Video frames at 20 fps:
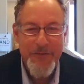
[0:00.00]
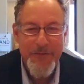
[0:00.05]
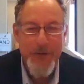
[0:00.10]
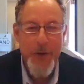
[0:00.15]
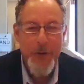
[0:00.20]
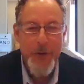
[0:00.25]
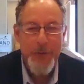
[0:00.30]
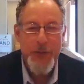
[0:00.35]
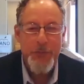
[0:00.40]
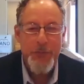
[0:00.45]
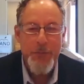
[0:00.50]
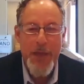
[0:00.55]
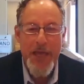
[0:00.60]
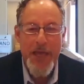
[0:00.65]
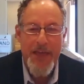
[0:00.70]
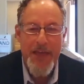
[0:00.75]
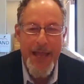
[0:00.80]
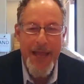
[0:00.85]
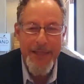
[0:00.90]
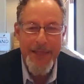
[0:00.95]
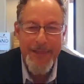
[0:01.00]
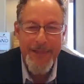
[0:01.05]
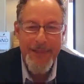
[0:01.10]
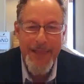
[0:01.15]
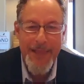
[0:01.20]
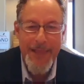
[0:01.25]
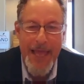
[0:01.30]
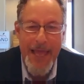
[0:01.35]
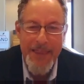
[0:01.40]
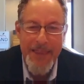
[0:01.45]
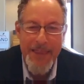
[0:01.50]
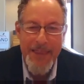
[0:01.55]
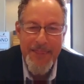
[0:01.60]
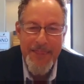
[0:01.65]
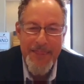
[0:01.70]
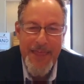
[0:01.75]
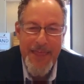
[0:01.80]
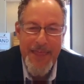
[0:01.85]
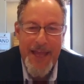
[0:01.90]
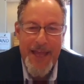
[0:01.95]
Smith. I like
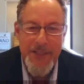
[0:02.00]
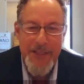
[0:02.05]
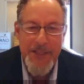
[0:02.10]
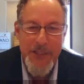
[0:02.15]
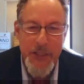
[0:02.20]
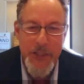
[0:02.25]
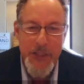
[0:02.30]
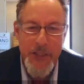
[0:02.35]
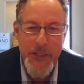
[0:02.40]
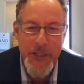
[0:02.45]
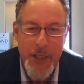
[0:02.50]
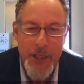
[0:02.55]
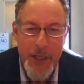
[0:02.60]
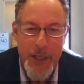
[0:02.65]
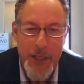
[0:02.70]
that talk.